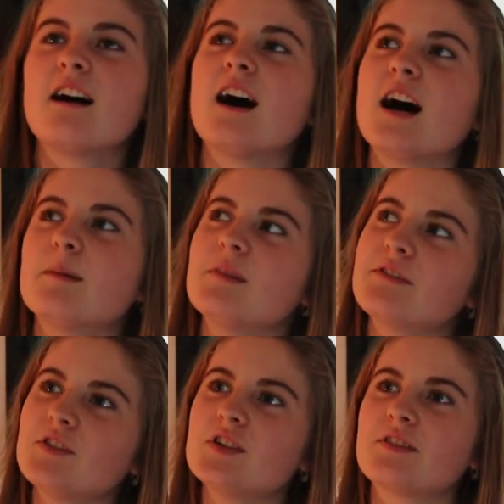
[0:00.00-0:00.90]
a
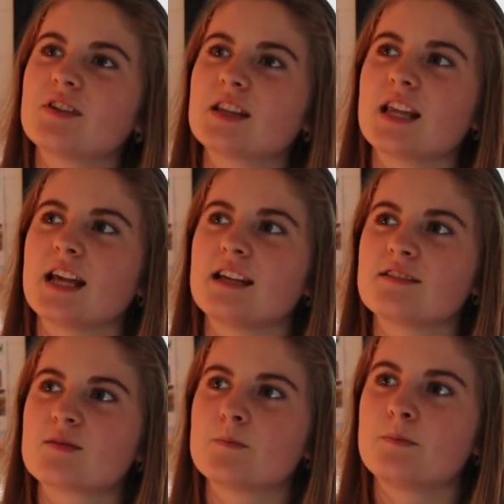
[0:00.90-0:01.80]
few different
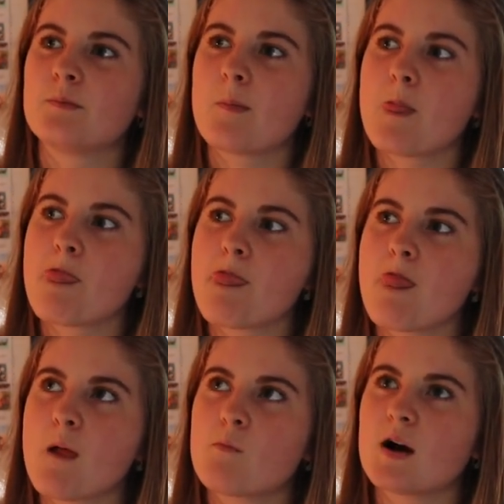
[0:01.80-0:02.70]
things.
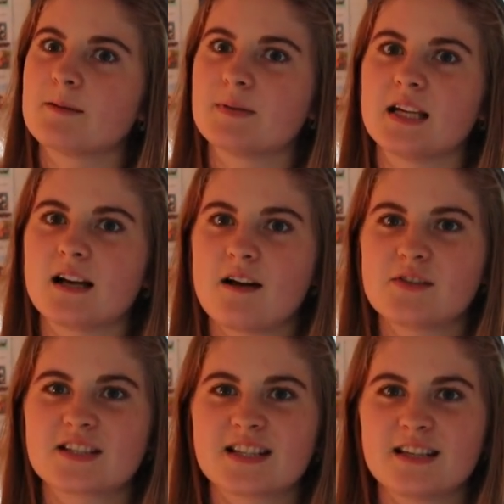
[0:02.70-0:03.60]
One being
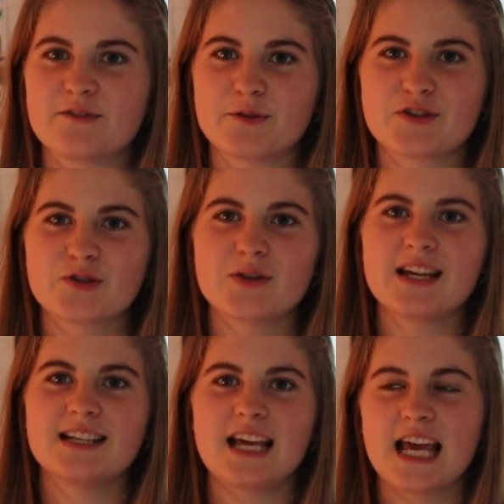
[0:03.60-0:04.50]
obviously the
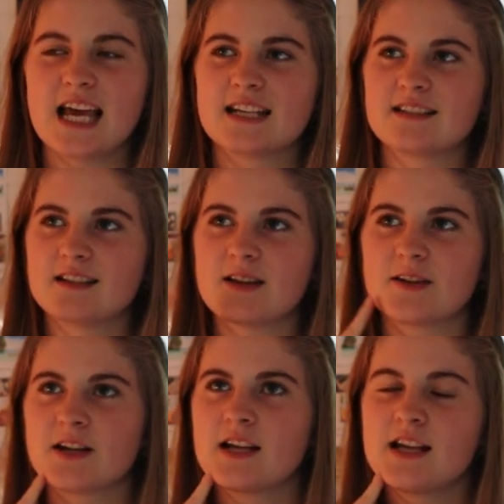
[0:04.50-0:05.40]
retreat, and
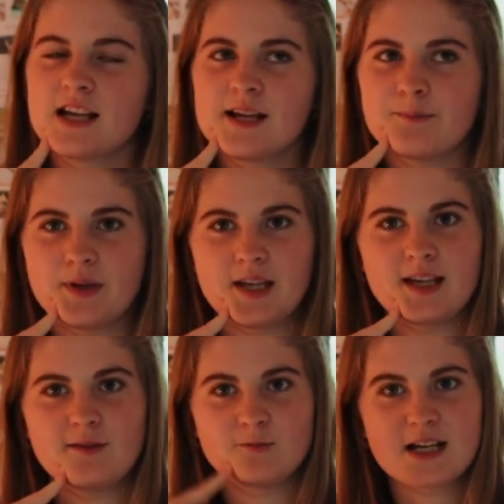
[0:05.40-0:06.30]
another
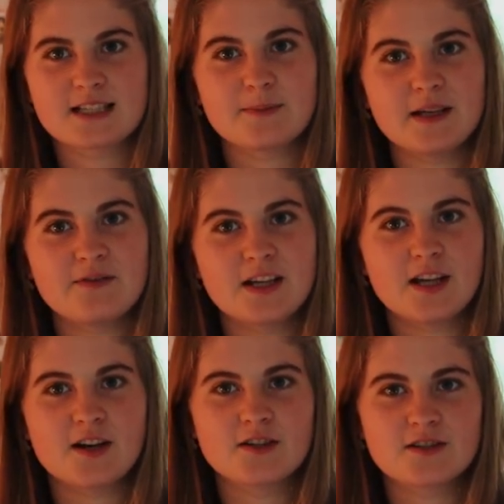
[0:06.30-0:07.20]
being recipe
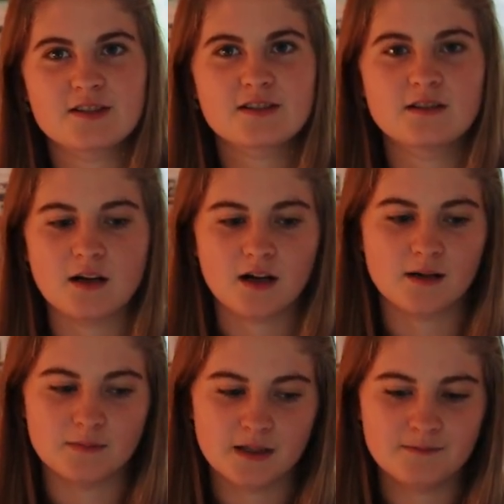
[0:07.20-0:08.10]
videos,
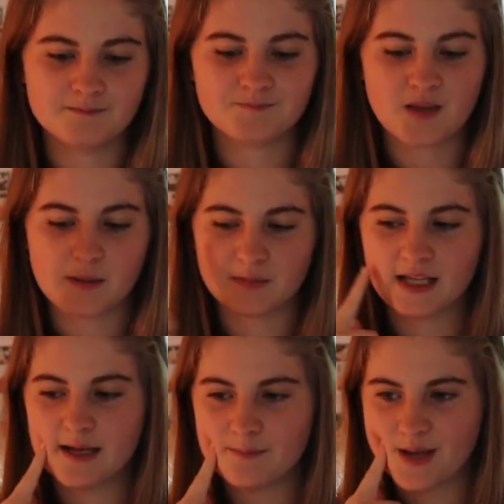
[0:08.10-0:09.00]

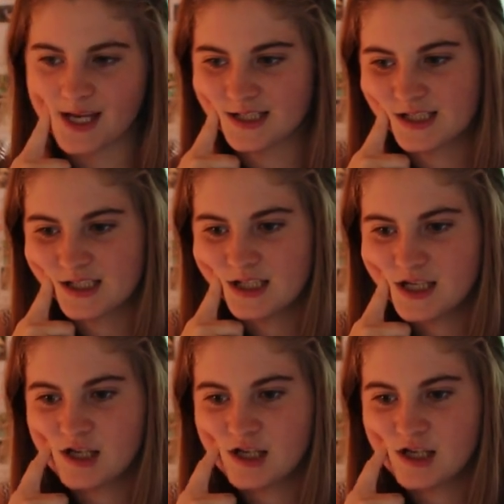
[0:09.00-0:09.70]
plant-based